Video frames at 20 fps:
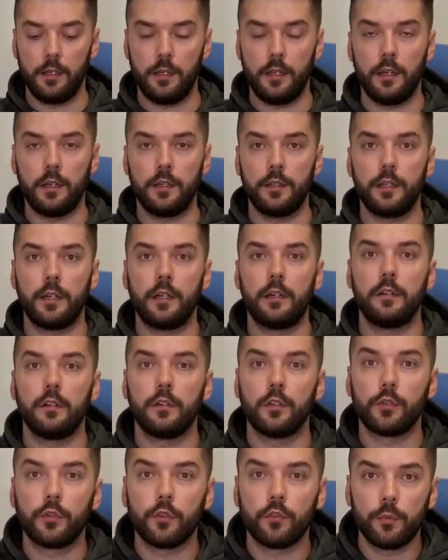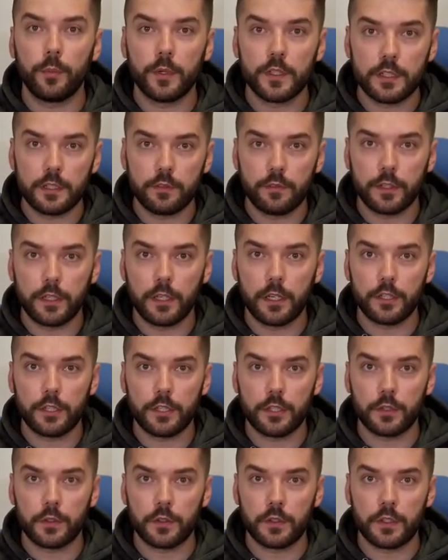Yeah, there are a lot of
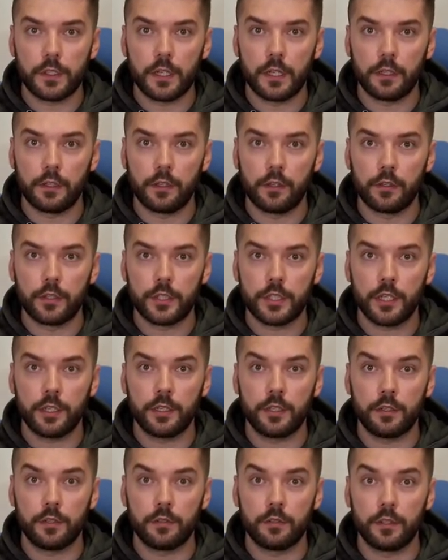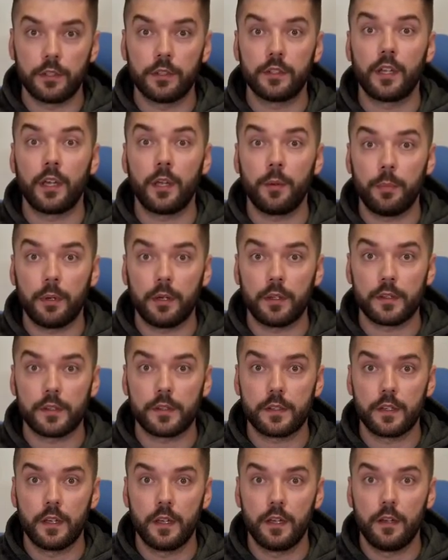mystifications that the
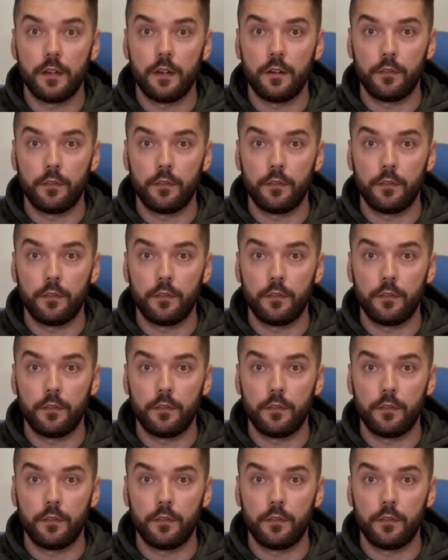Taipans